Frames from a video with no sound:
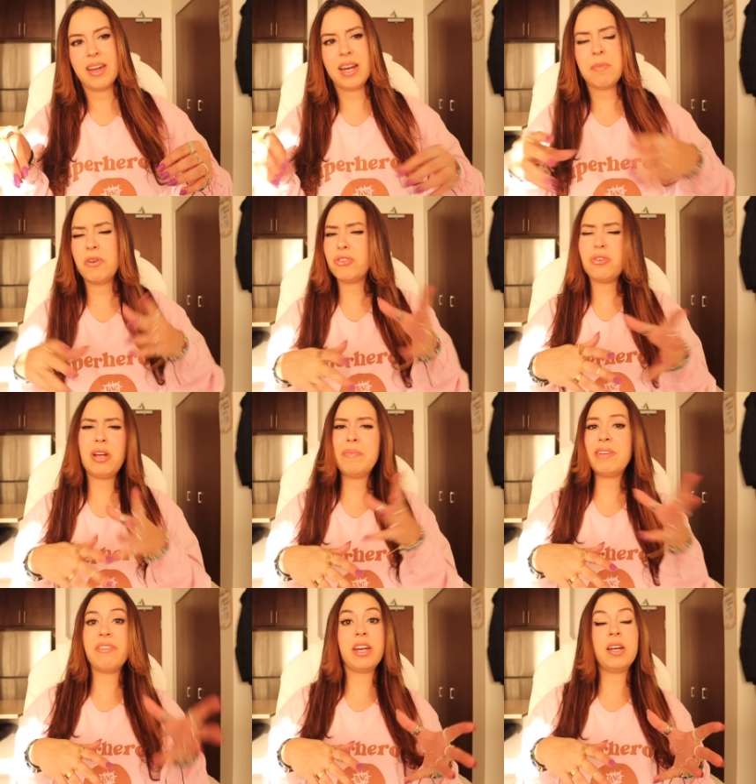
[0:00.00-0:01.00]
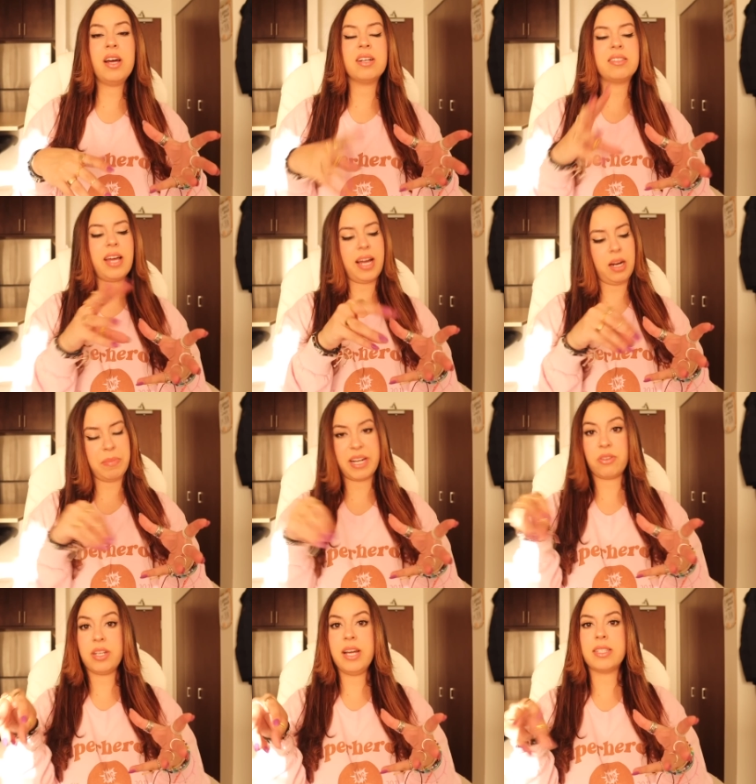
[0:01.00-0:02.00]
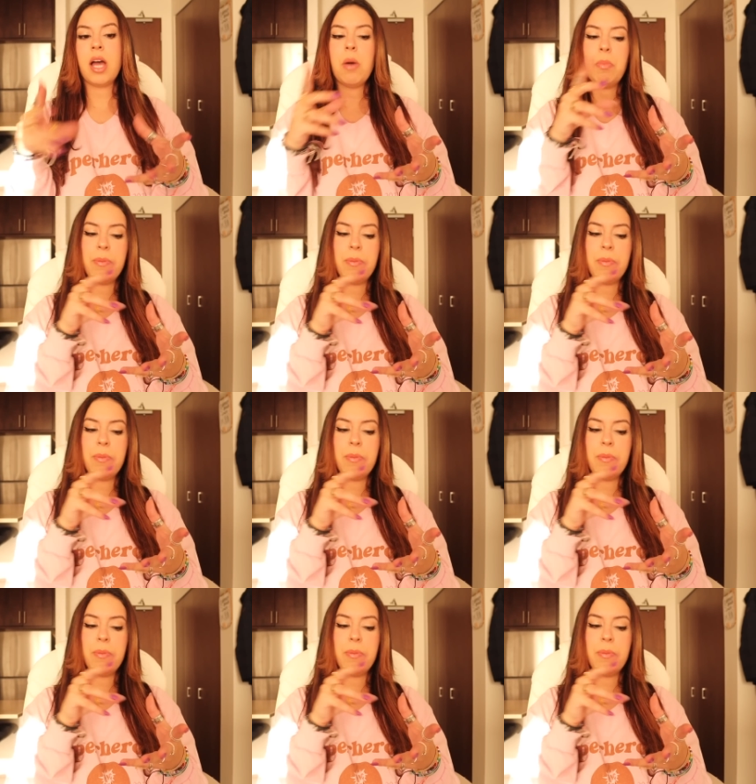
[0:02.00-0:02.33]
And I'm also not a big fan of nuts. I gotta pick out the nuts.